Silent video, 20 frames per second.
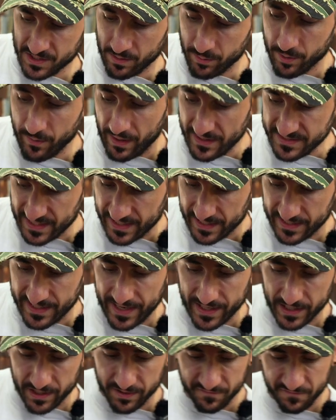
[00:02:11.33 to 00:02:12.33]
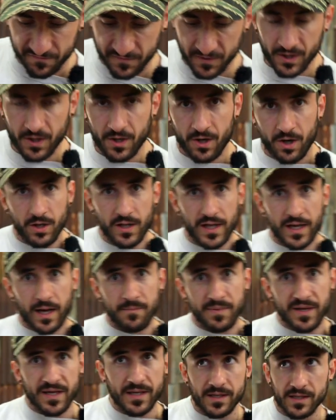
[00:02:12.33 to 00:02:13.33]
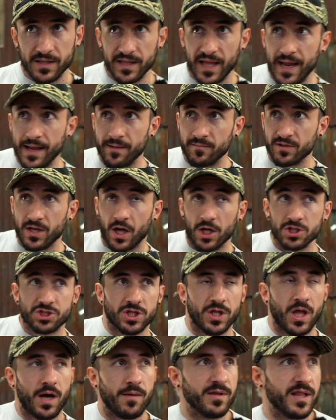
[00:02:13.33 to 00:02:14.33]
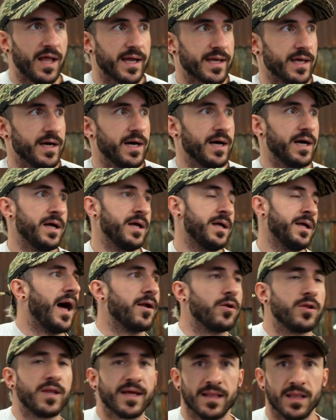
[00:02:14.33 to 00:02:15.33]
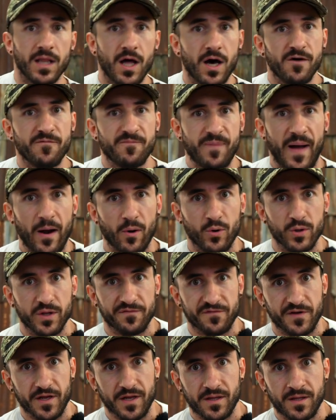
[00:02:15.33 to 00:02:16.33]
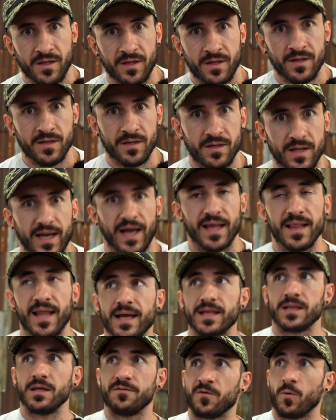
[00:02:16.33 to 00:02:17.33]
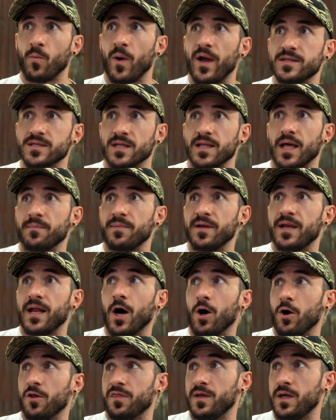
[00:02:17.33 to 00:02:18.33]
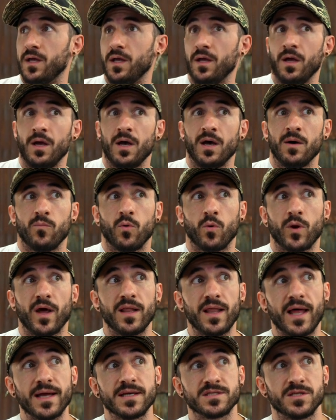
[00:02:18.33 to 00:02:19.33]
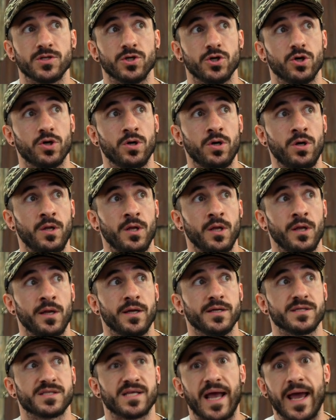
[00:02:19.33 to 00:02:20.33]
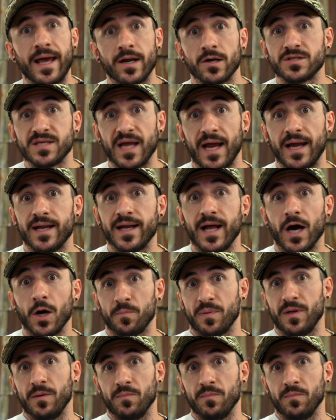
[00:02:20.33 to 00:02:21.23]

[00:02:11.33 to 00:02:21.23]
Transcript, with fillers: some of you might take it negative, or like I'm being lame and nonchalant, but like uh, I don't like love powerlifting. Like I like lifting weights, I like being healthy, but what I like to do is to entertain and help